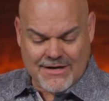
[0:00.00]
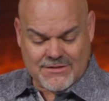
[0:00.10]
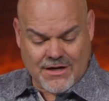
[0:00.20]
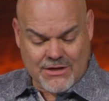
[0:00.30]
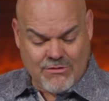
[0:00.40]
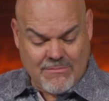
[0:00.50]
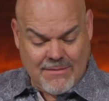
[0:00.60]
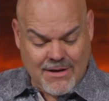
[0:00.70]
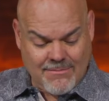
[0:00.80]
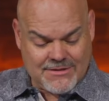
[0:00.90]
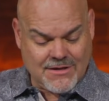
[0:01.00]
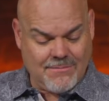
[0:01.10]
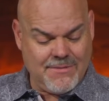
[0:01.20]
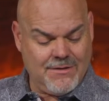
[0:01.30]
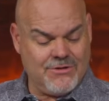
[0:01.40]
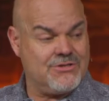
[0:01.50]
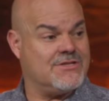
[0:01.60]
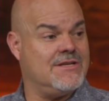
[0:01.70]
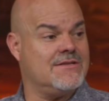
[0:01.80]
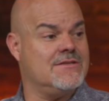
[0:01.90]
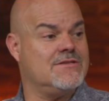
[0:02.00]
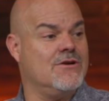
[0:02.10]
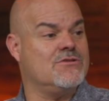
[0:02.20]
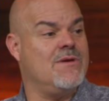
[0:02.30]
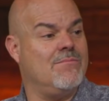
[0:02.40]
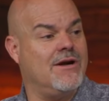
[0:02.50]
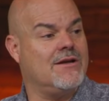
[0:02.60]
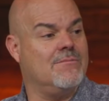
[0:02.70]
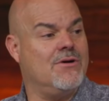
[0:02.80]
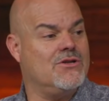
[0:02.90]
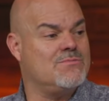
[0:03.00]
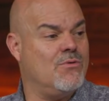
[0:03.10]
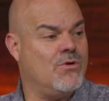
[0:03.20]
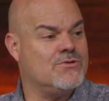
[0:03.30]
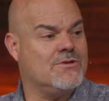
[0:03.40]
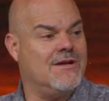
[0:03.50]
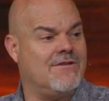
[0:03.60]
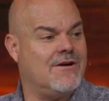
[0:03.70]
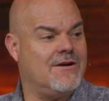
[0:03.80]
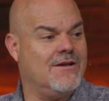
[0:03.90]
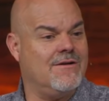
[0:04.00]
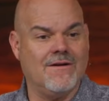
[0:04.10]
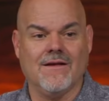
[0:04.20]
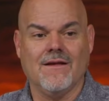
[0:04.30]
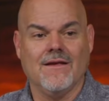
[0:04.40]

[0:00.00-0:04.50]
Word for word: might have taught you what my mama taught me, which is sticks and stones may break your bones, but words will never hurt you.